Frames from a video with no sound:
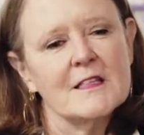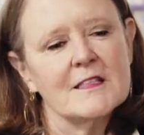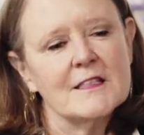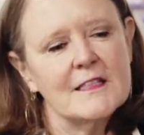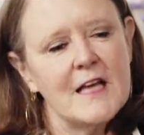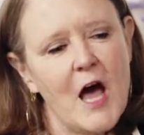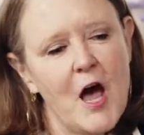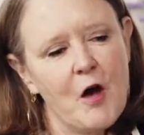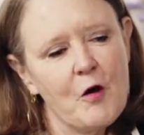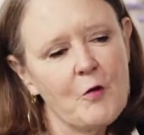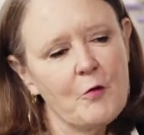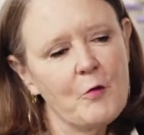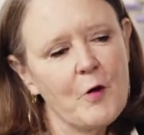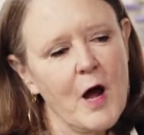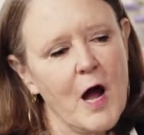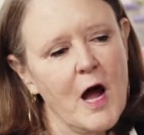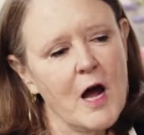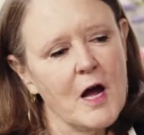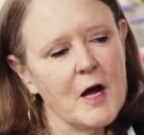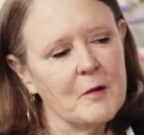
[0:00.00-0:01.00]
So
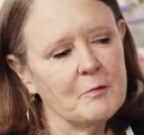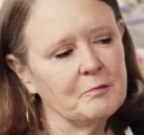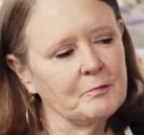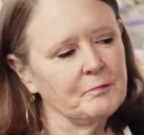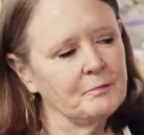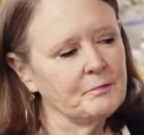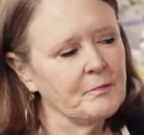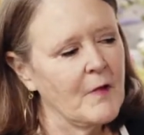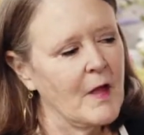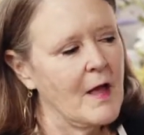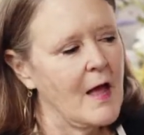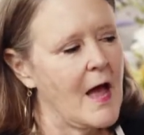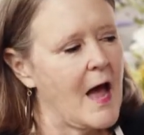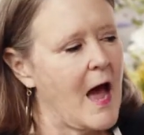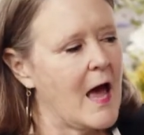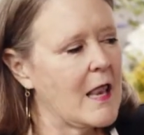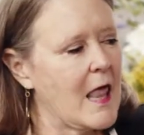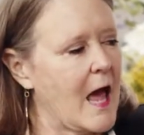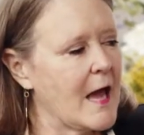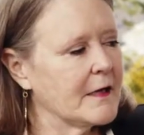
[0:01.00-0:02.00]

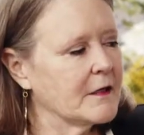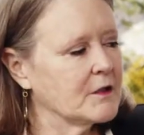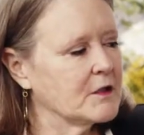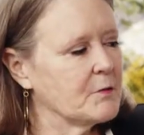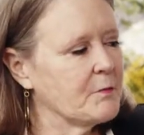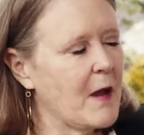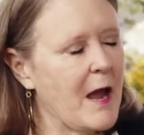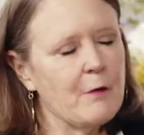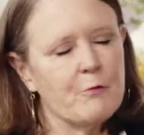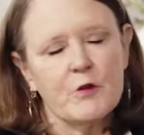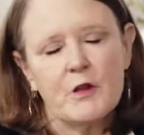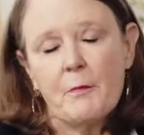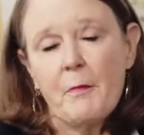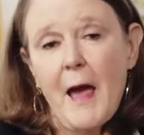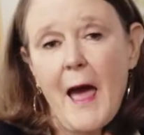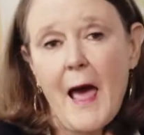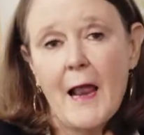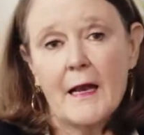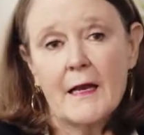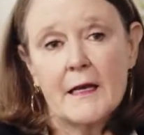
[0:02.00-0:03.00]
I like to paint with a
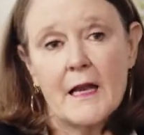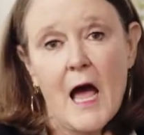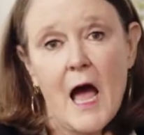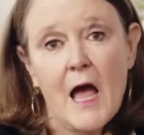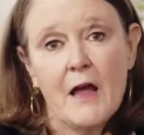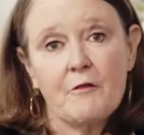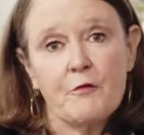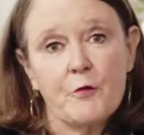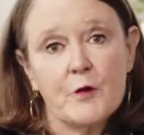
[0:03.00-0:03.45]
palette knife,